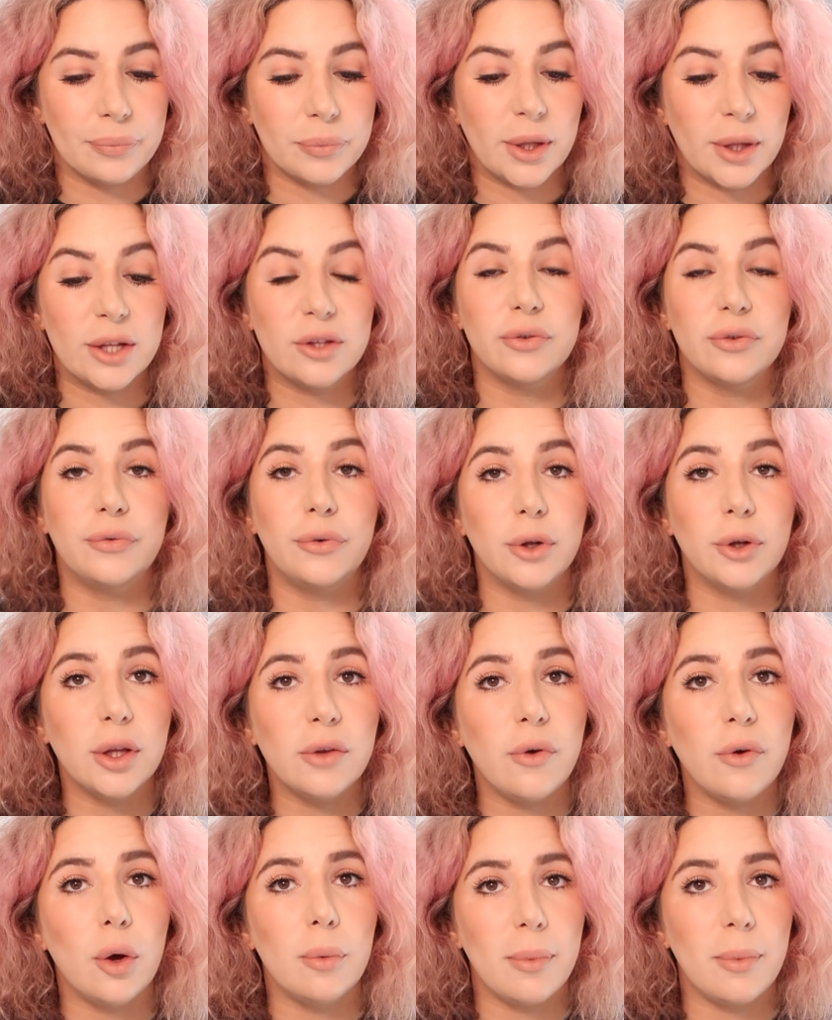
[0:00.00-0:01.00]
it's full
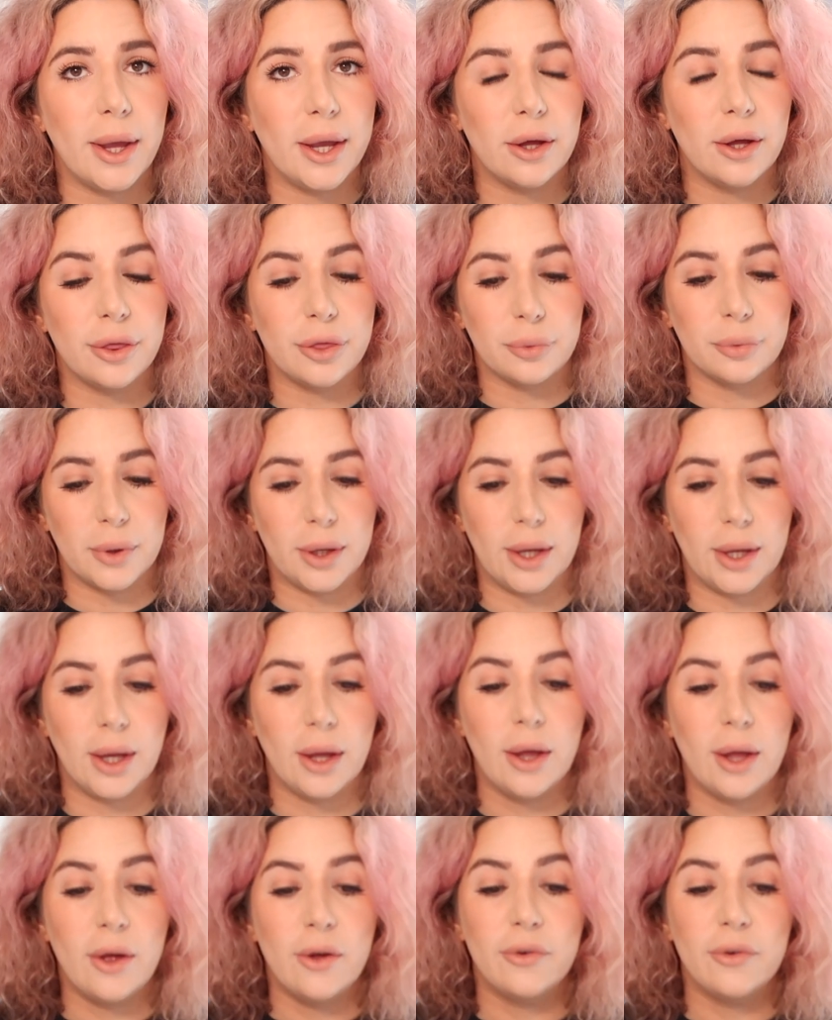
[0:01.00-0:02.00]
of
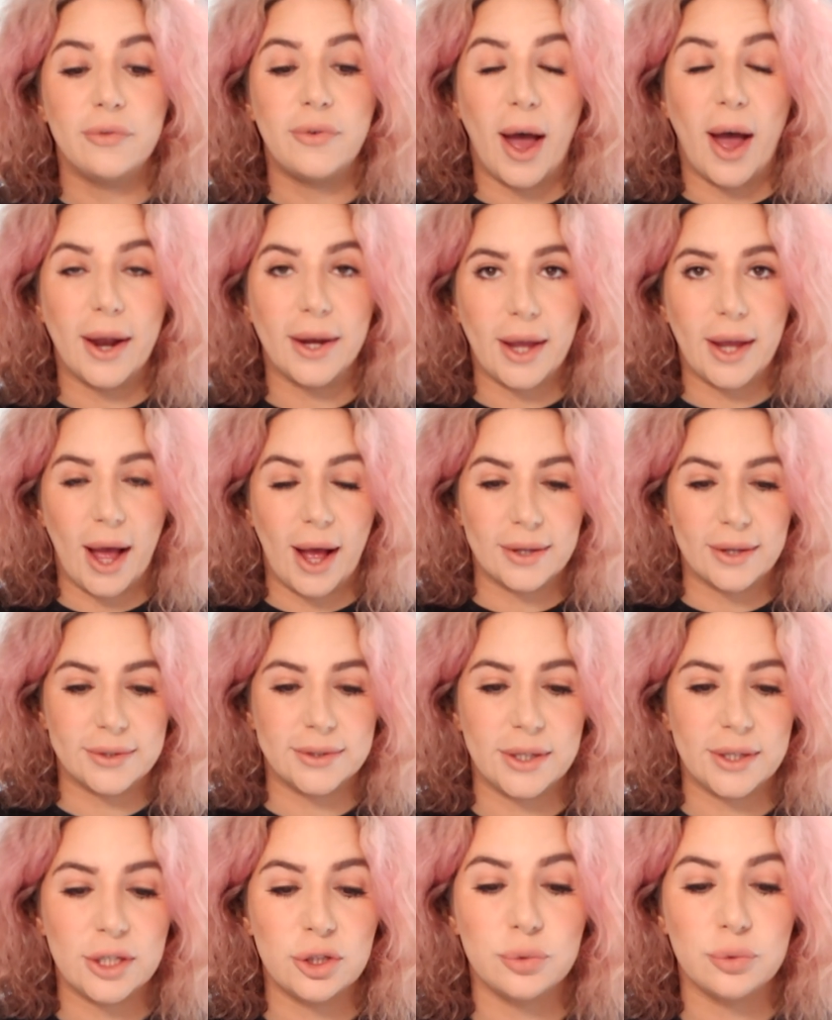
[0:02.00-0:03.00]
omega-3 fatty
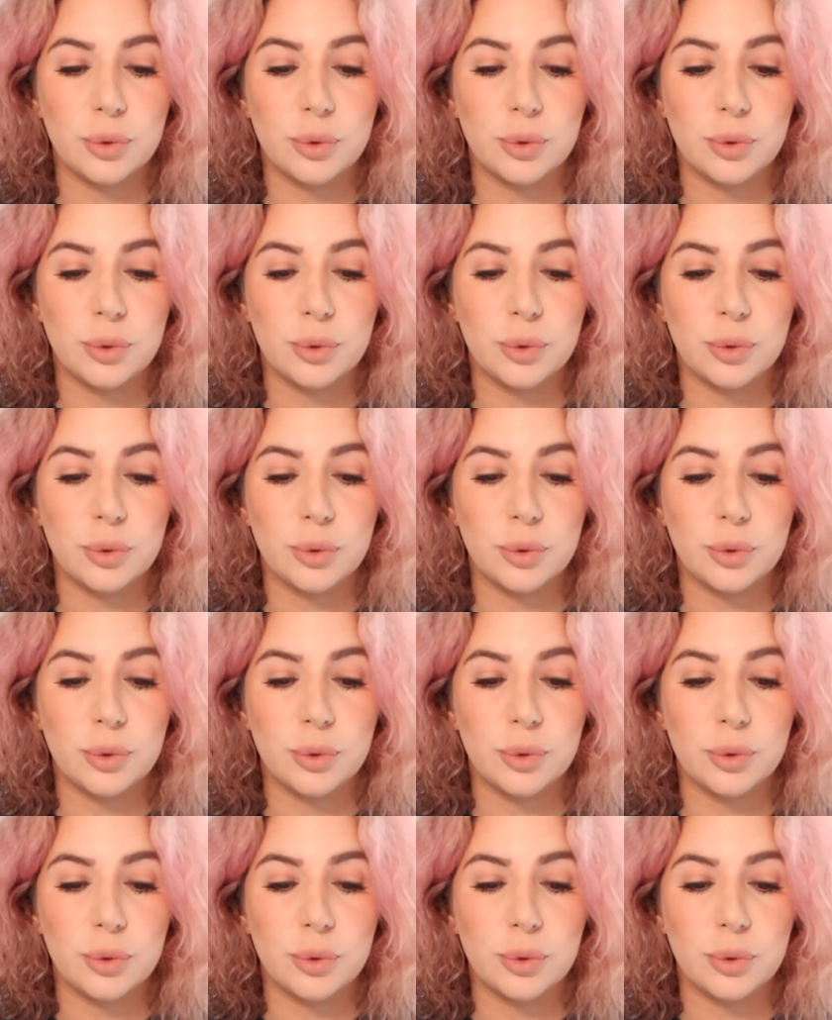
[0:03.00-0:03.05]
acids,